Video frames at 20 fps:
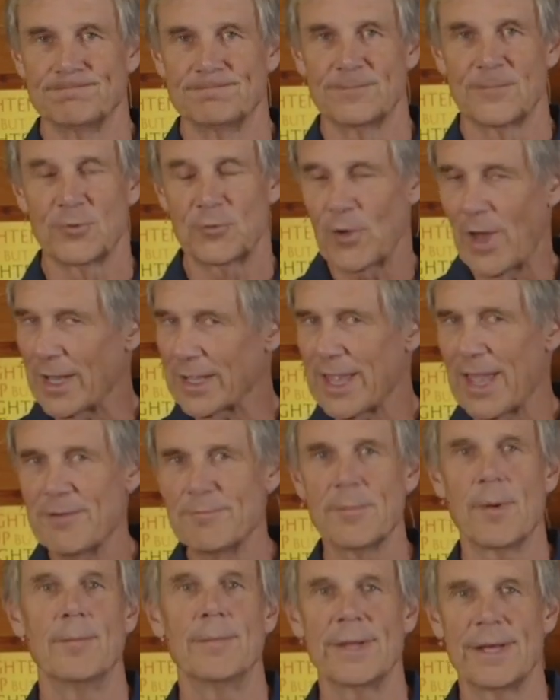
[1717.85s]
So I gave
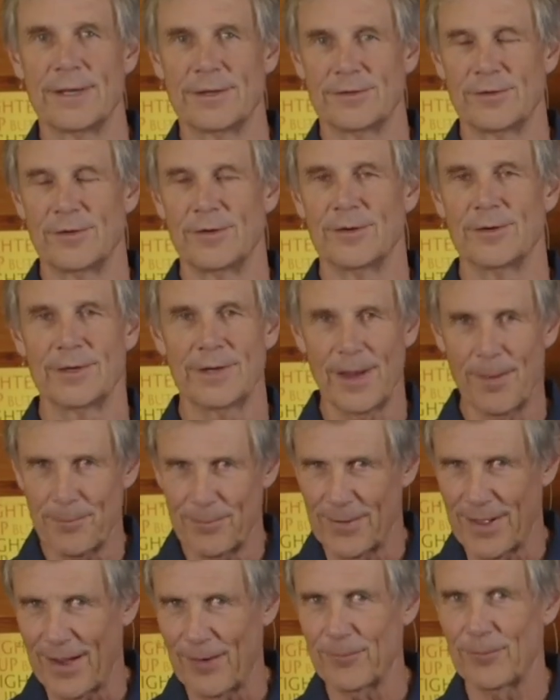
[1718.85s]
them a minute to do it.
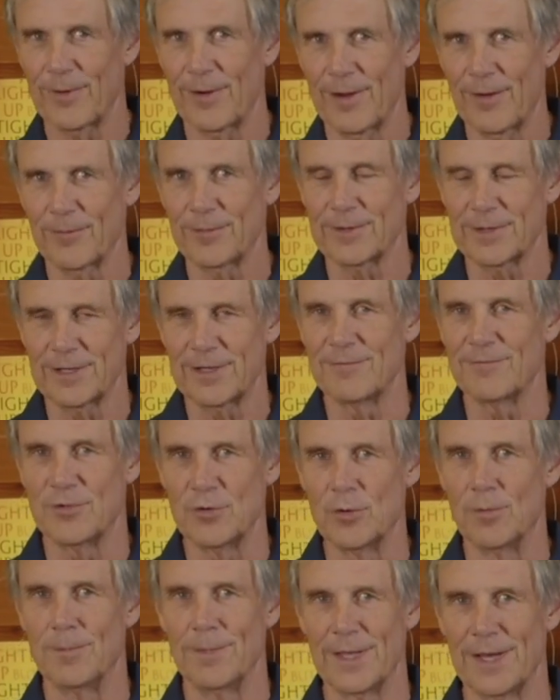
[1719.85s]
I would give
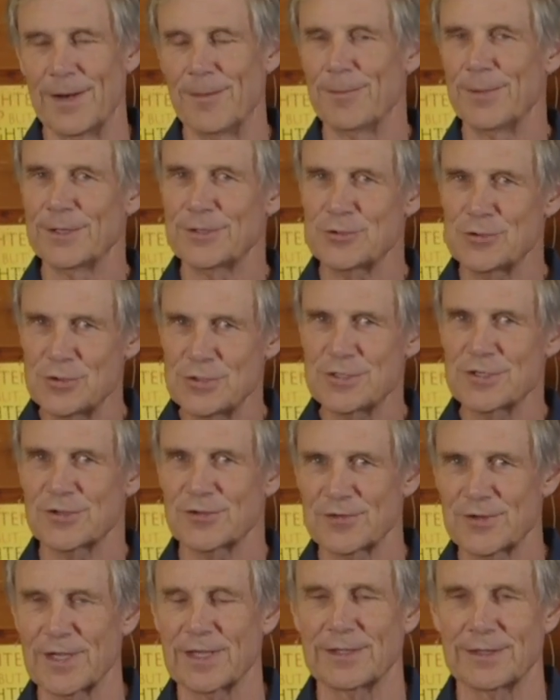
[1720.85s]
you a minute, but you
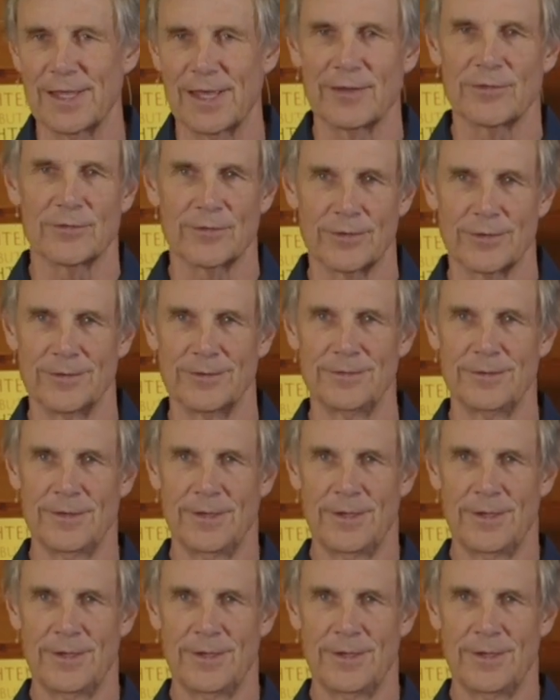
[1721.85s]
just think that through.